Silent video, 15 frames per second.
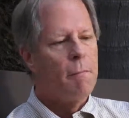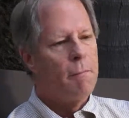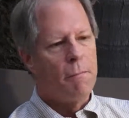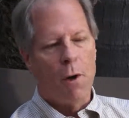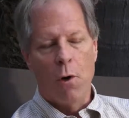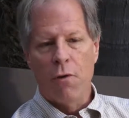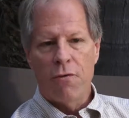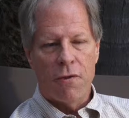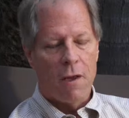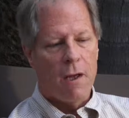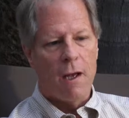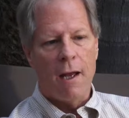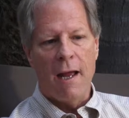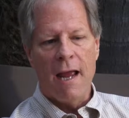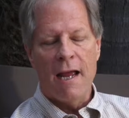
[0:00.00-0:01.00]
both
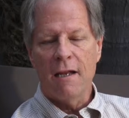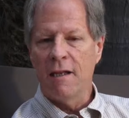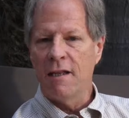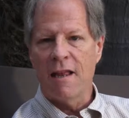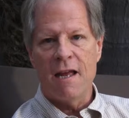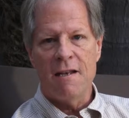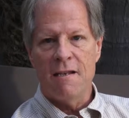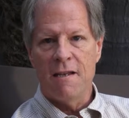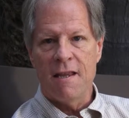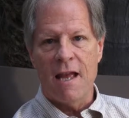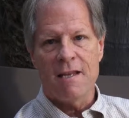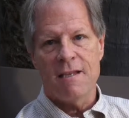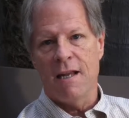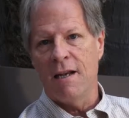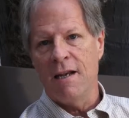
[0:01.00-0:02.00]
handling
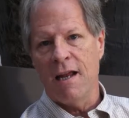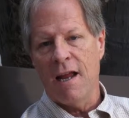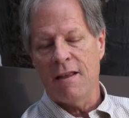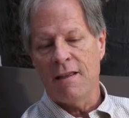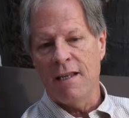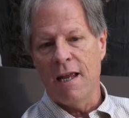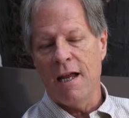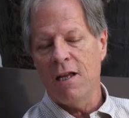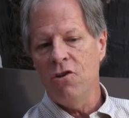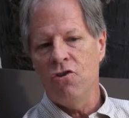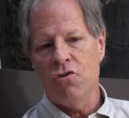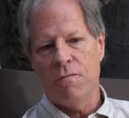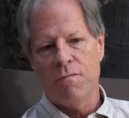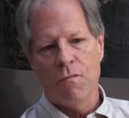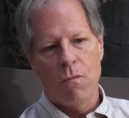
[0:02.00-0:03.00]
that data at the
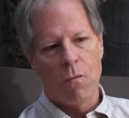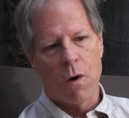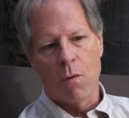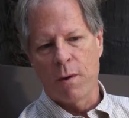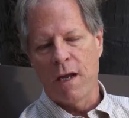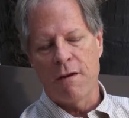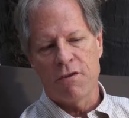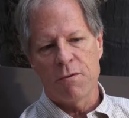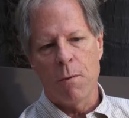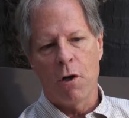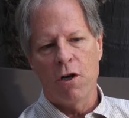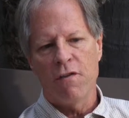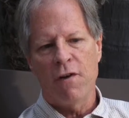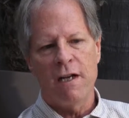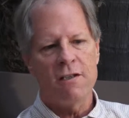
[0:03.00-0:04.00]
edge, where we have
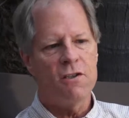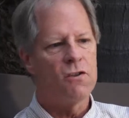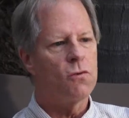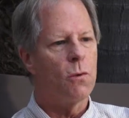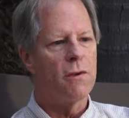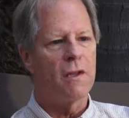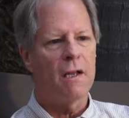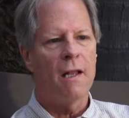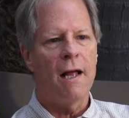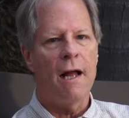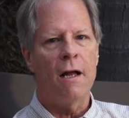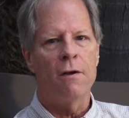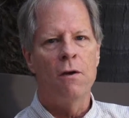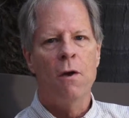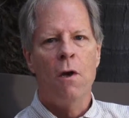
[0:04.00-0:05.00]
smaller devices, or in the
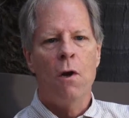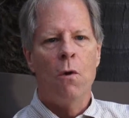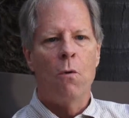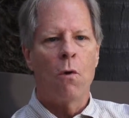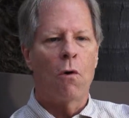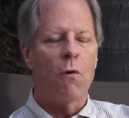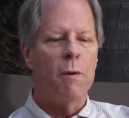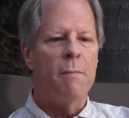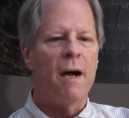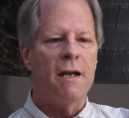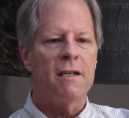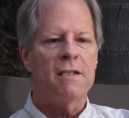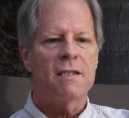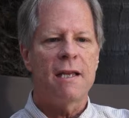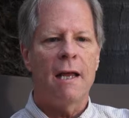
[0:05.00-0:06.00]
cloud, where we
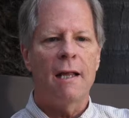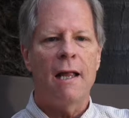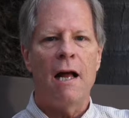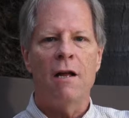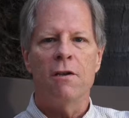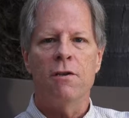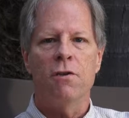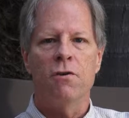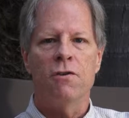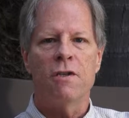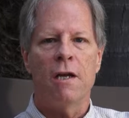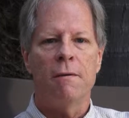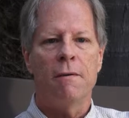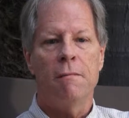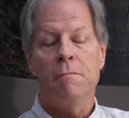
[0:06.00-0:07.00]
might scale out and use,
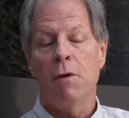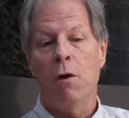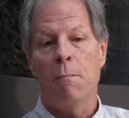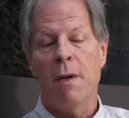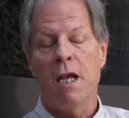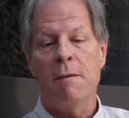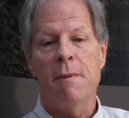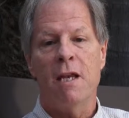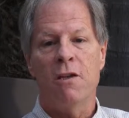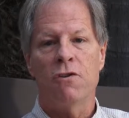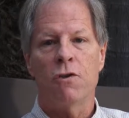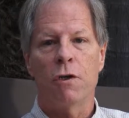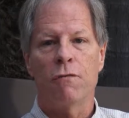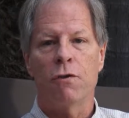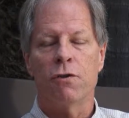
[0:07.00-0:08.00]
you know, many
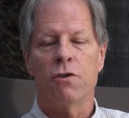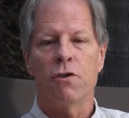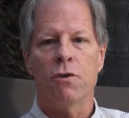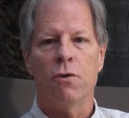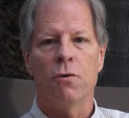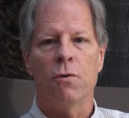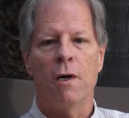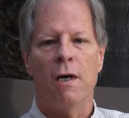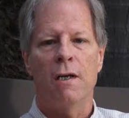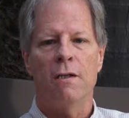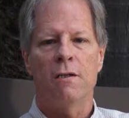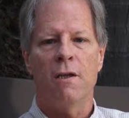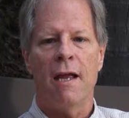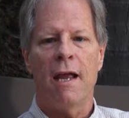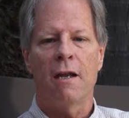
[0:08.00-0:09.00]
servers to
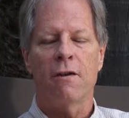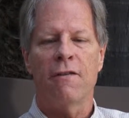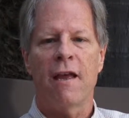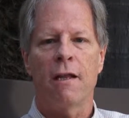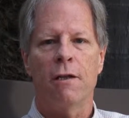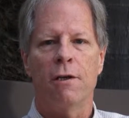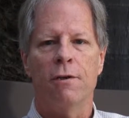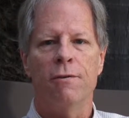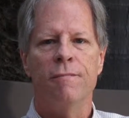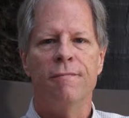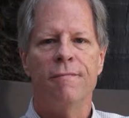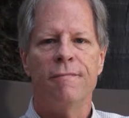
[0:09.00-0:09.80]
handle that load.